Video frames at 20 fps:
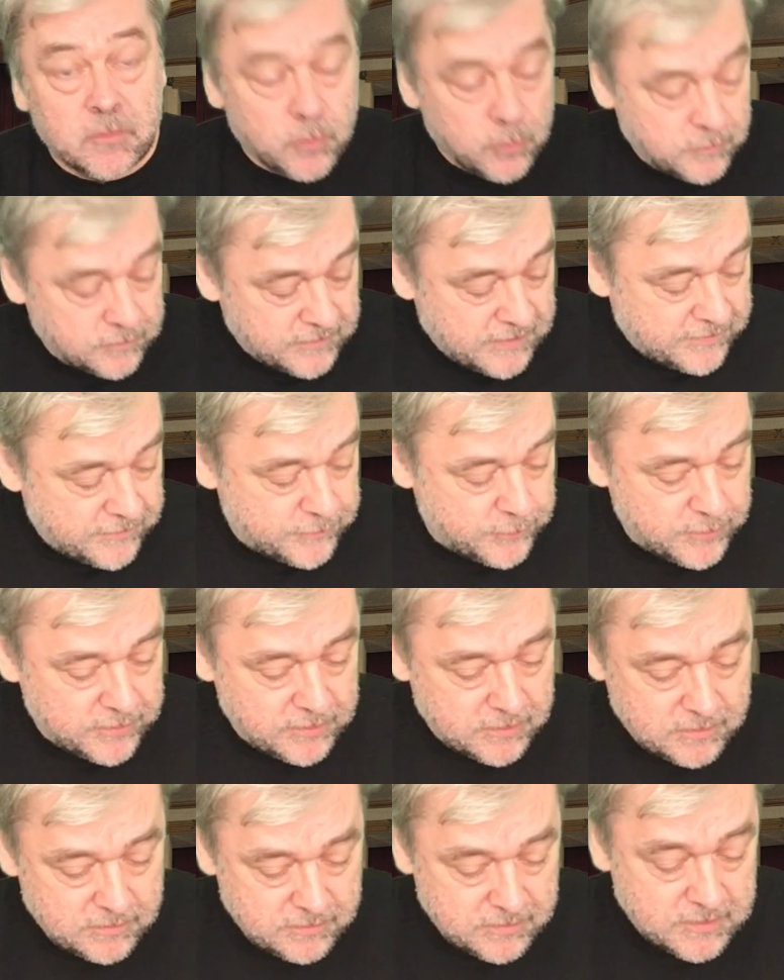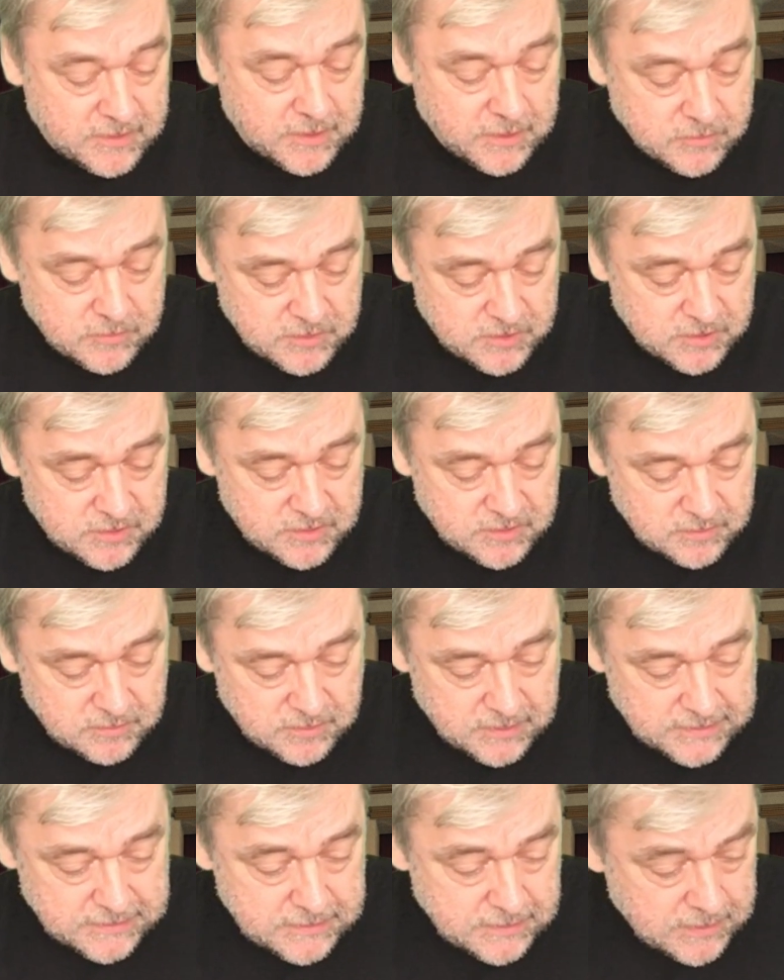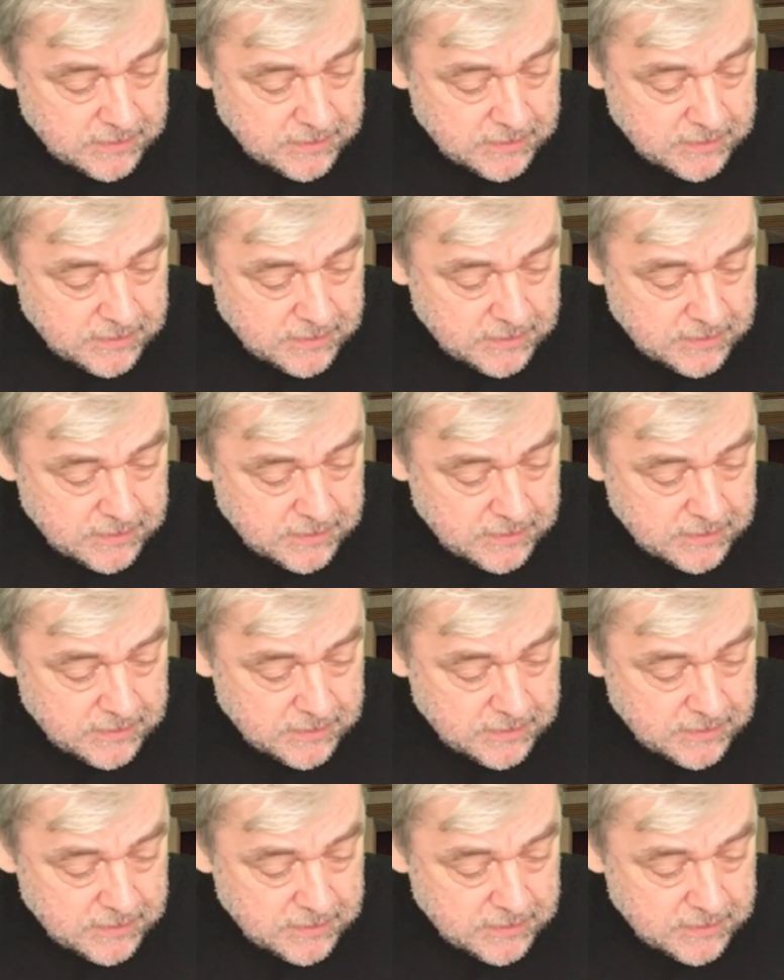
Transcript: We're left with the notes you do need.